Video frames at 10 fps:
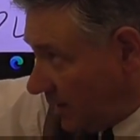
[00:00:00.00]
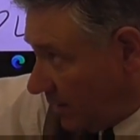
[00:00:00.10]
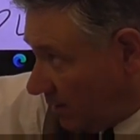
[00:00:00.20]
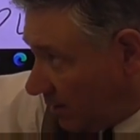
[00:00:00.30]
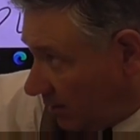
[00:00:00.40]

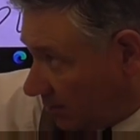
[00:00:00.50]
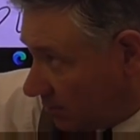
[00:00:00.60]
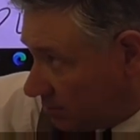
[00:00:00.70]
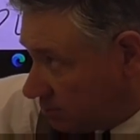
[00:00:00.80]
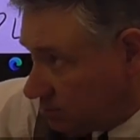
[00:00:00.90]
And
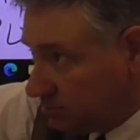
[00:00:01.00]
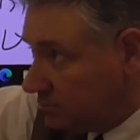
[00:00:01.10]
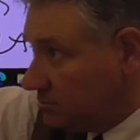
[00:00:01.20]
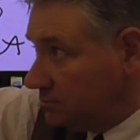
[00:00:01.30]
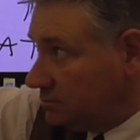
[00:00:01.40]
I'll
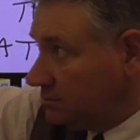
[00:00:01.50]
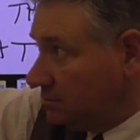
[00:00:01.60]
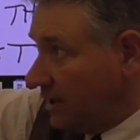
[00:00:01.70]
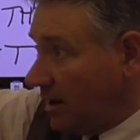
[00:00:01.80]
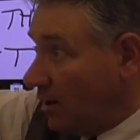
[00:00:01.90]

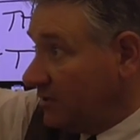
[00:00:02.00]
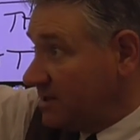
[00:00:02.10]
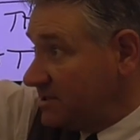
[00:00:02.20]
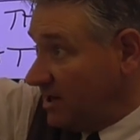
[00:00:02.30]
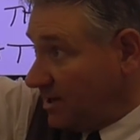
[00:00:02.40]

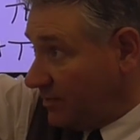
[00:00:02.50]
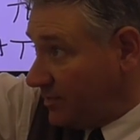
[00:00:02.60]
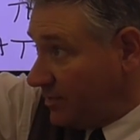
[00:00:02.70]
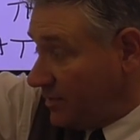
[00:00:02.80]
let you in